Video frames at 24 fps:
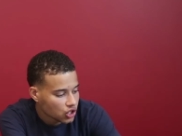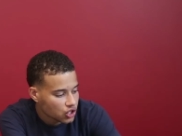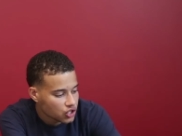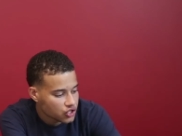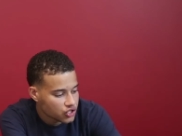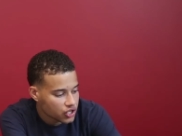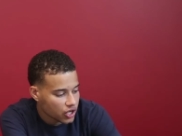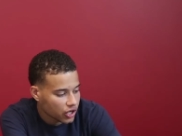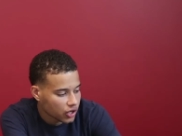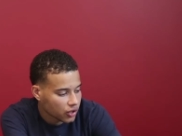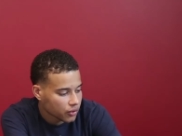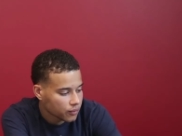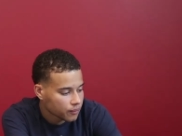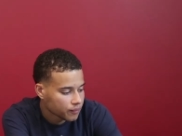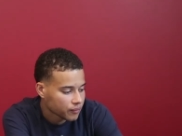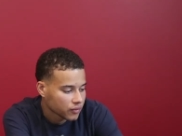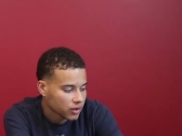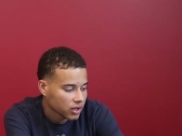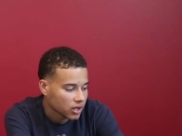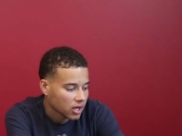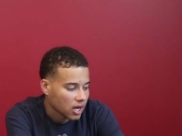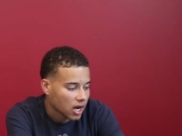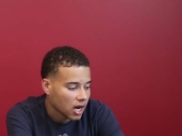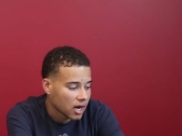So
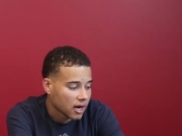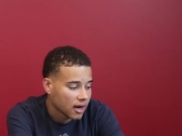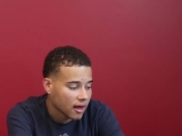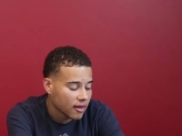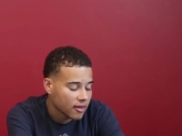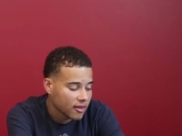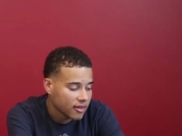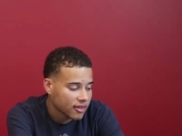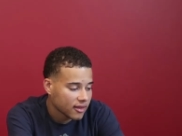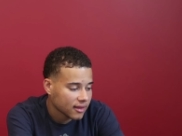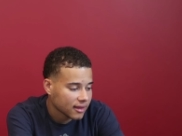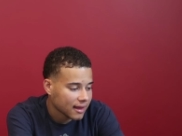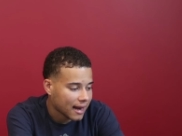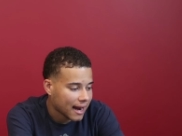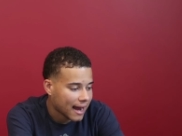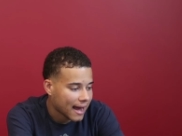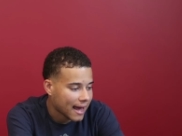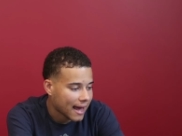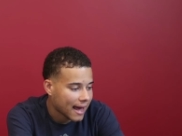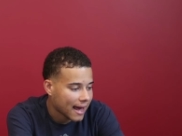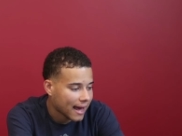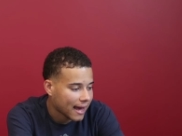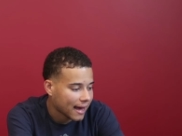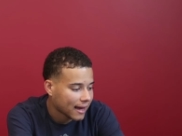another thing that I
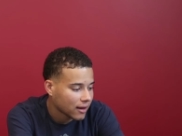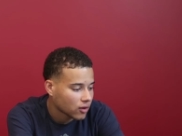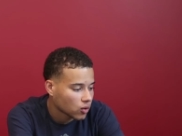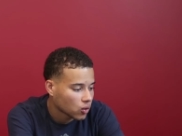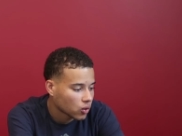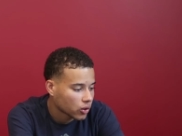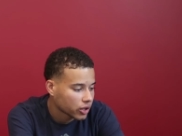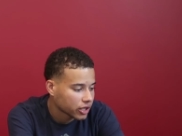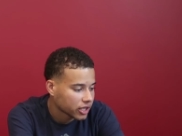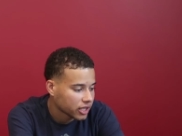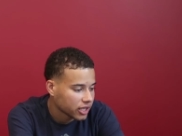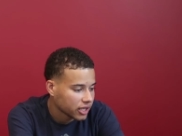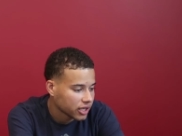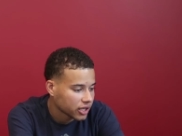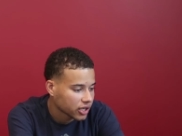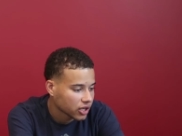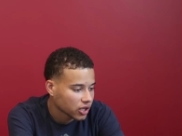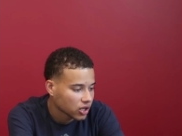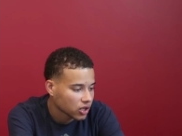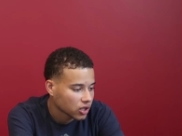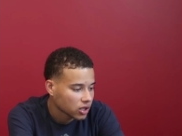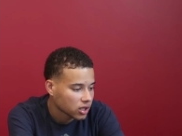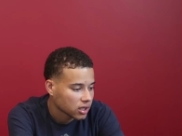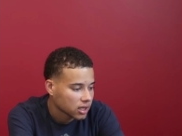had on
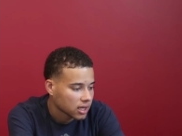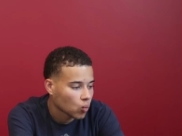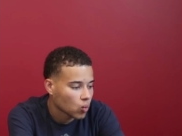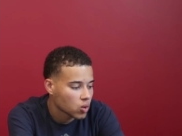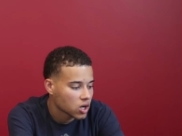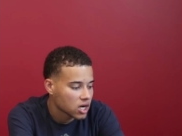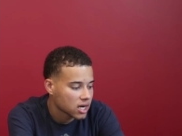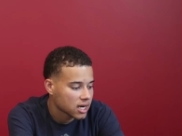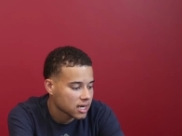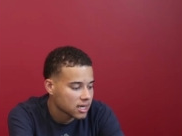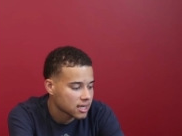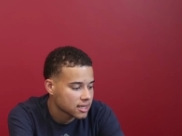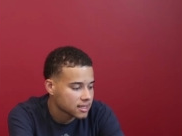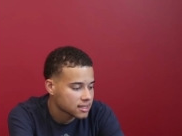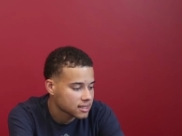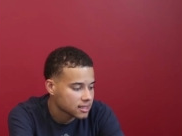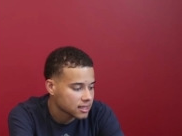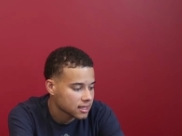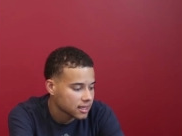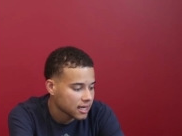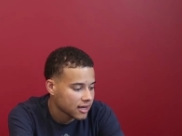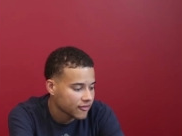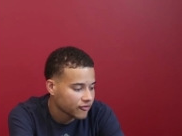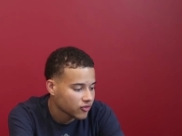here was
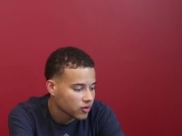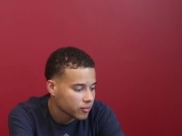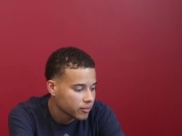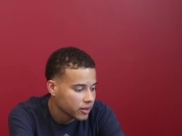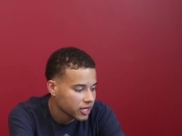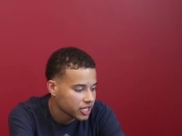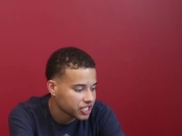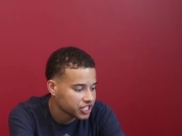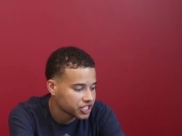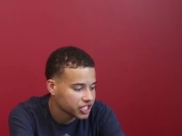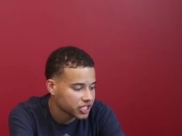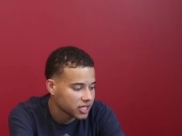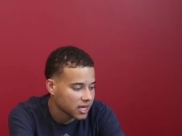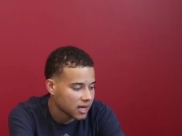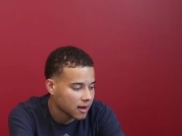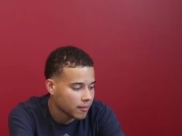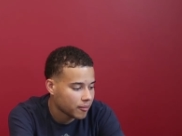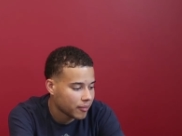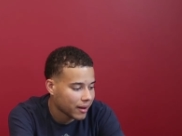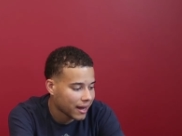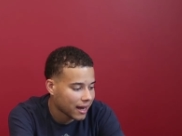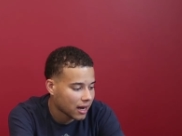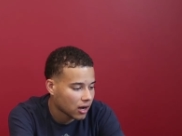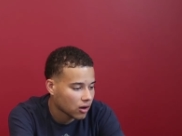information
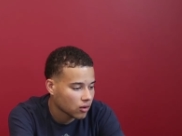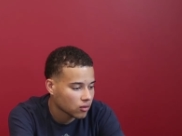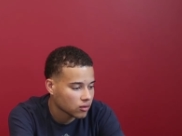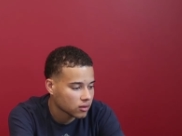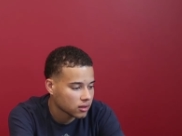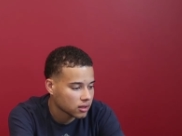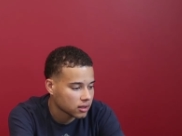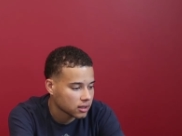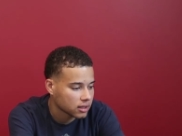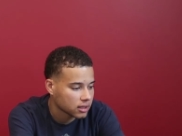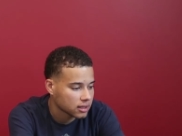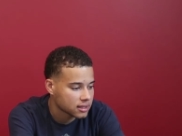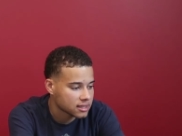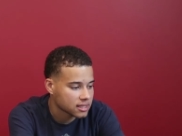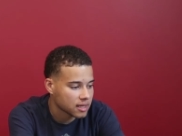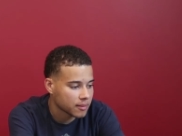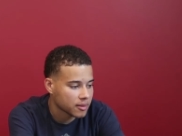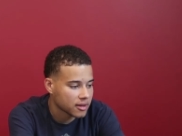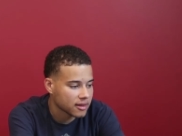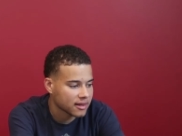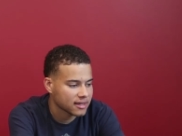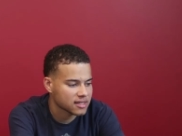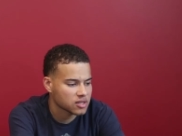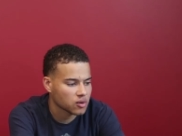about some
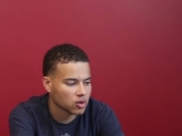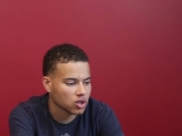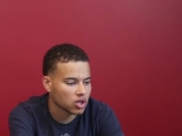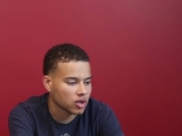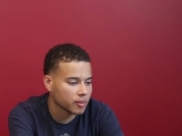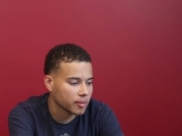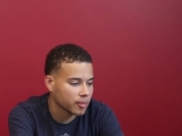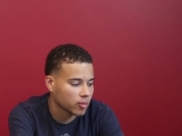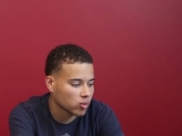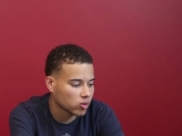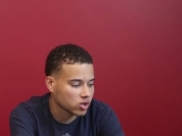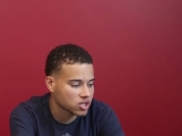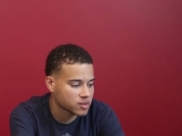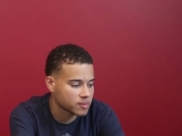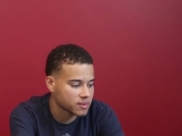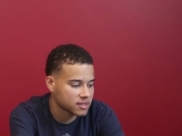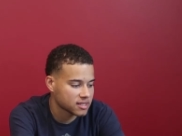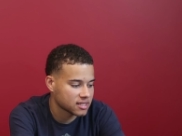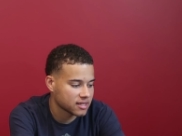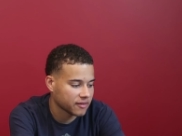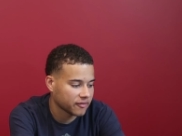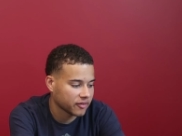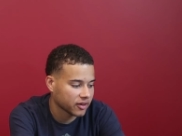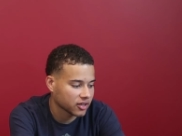of the things that are a little bit more
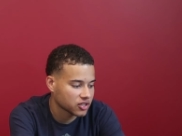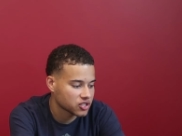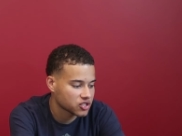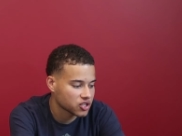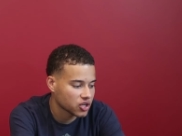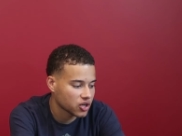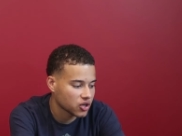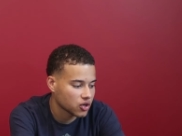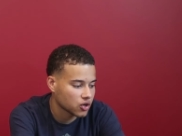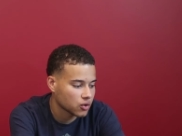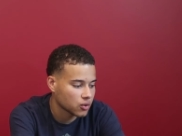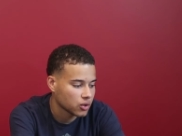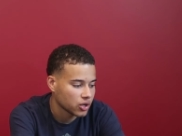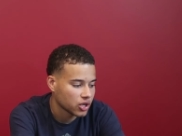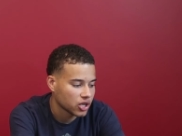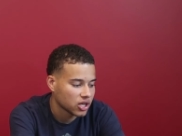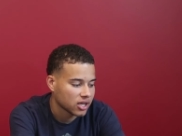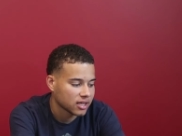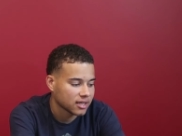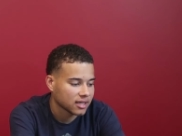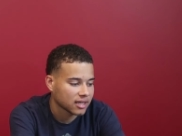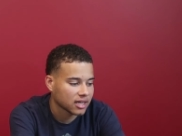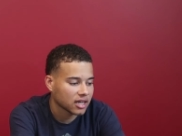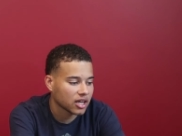specific. So
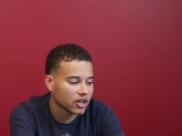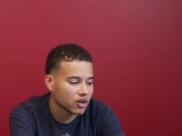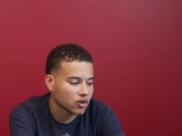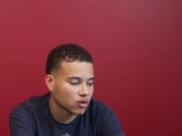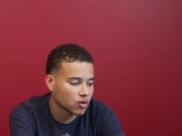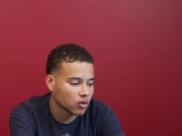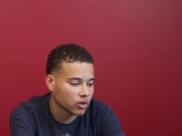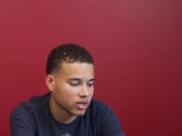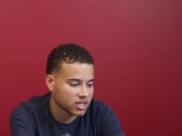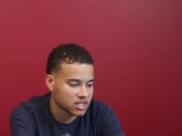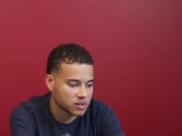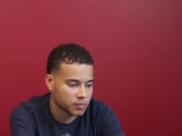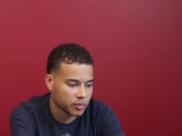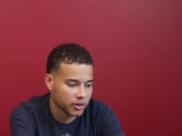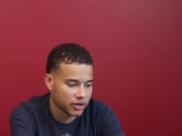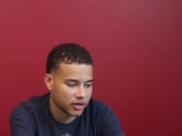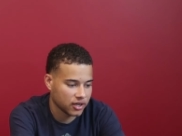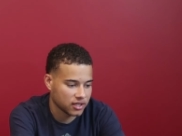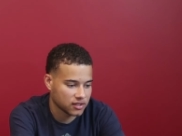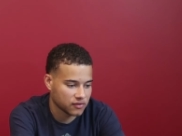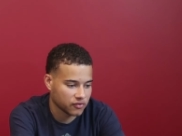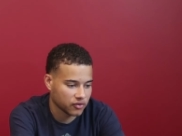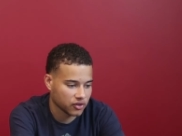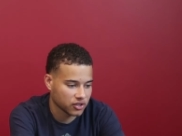clinical
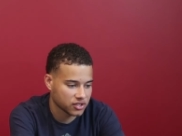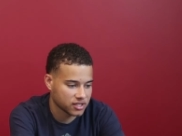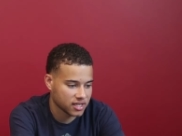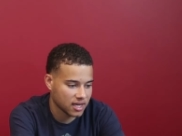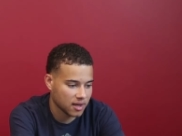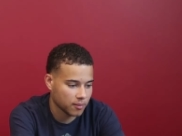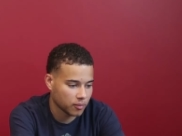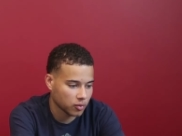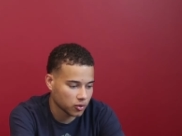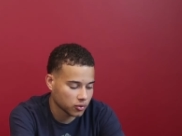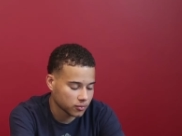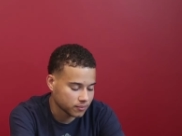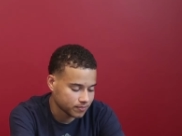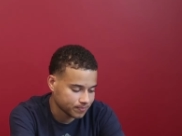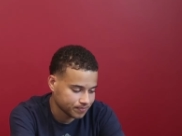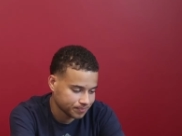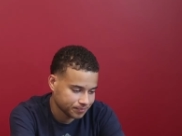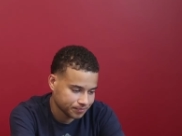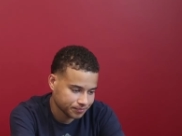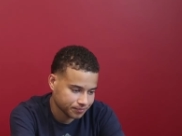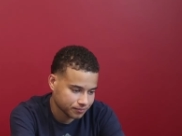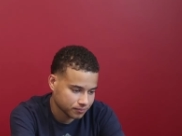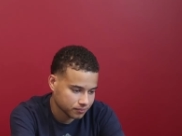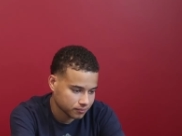experience, for example.
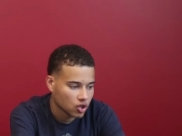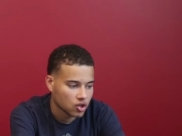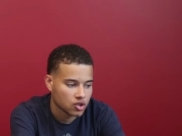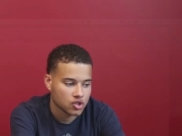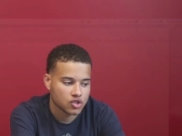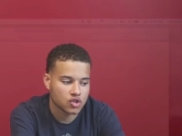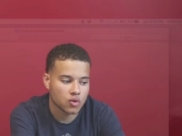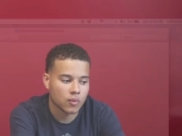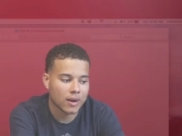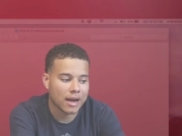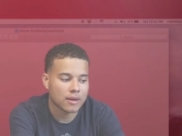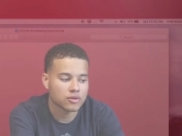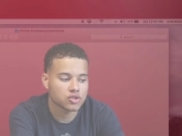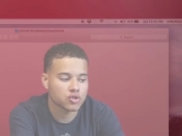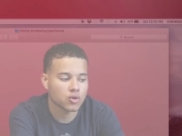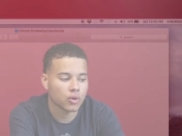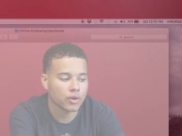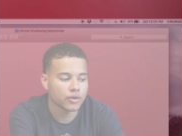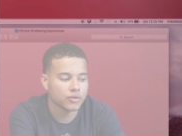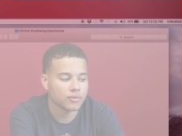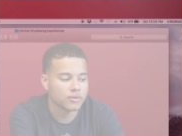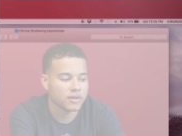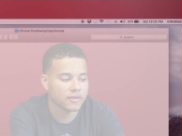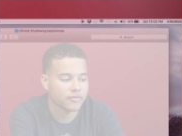So when I was
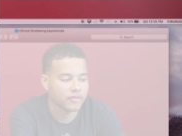going through